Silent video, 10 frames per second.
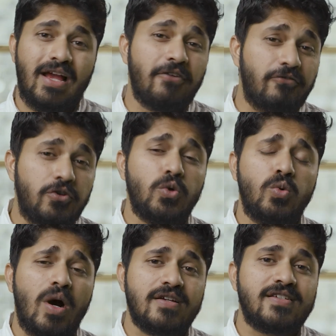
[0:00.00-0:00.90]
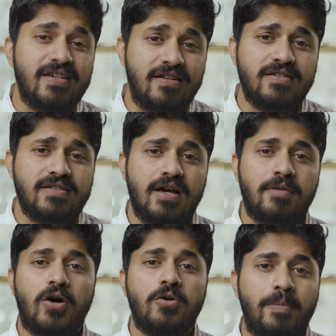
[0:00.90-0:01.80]
If you are serious
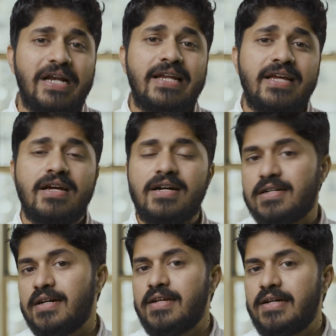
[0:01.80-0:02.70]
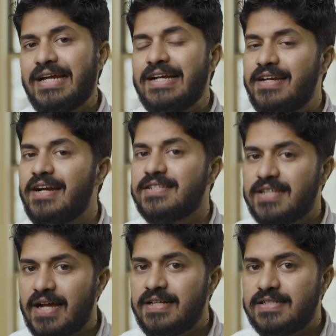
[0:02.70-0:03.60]
about building a career in data
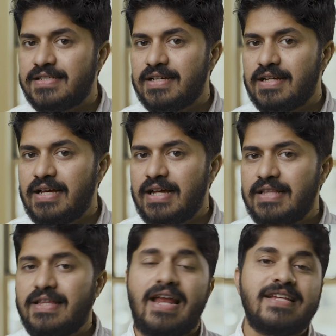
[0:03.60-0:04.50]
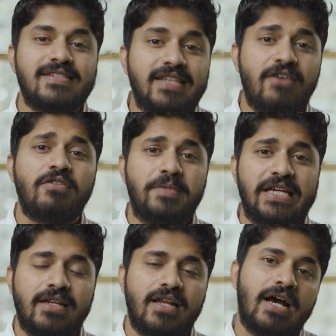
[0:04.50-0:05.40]
science, there has never
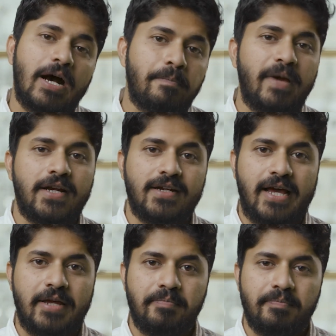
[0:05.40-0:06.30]
been a better time.